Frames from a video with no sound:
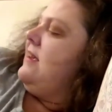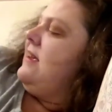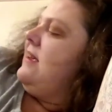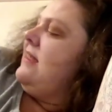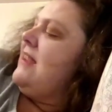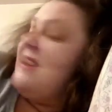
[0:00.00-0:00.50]

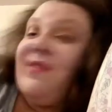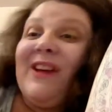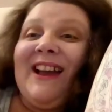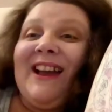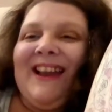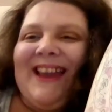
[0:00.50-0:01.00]
If
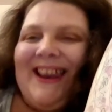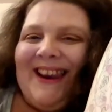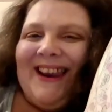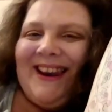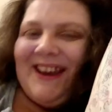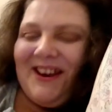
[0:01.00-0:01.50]
I can get
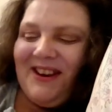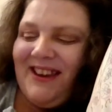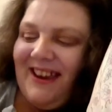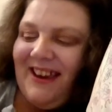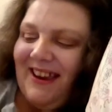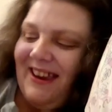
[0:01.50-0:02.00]
it out,
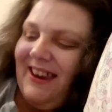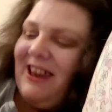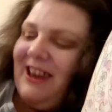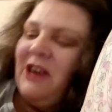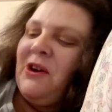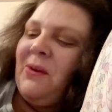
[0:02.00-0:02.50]

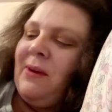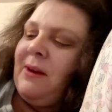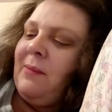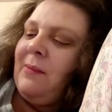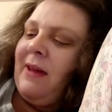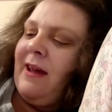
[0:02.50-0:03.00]
you know what
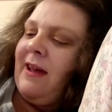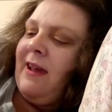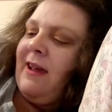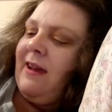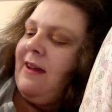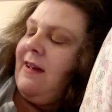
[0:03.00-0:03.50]
I'm
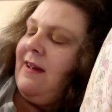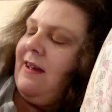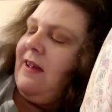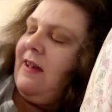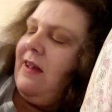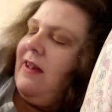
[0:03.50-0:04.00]
like.
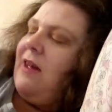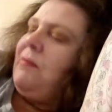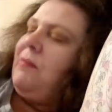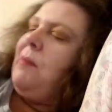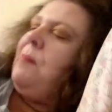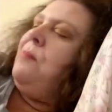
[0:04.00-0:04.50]

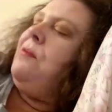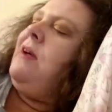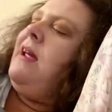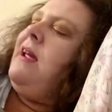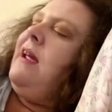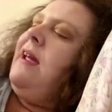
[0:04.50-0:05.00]
Probably
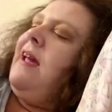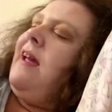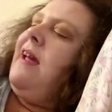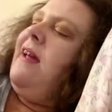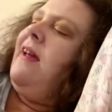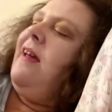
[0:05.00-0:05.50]
break
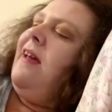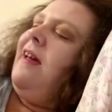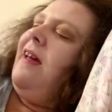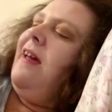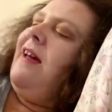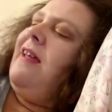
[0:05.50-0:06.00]
it.
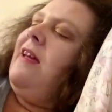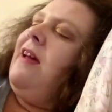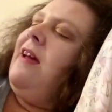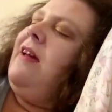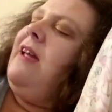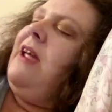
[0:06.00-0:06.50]

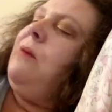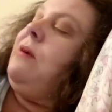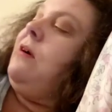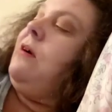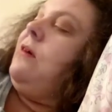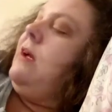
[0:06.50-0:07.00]
Here
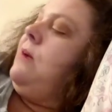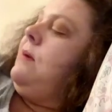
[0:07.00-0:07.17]
we go.